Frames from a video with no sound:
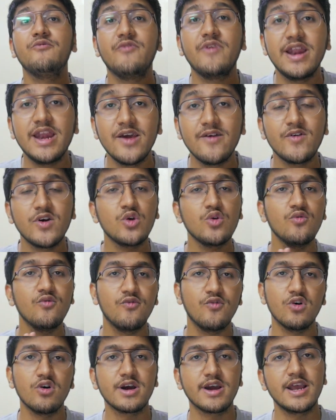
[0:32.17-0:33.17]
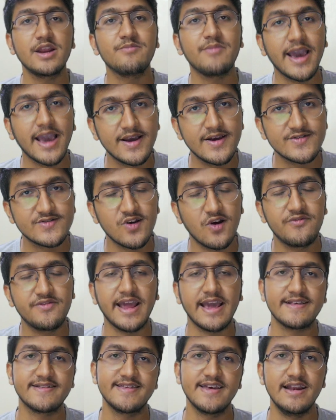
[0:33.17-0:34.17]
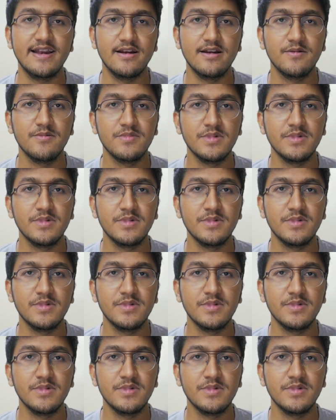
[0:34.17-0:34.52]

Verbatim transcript: whenever you work in Microsoft Excel.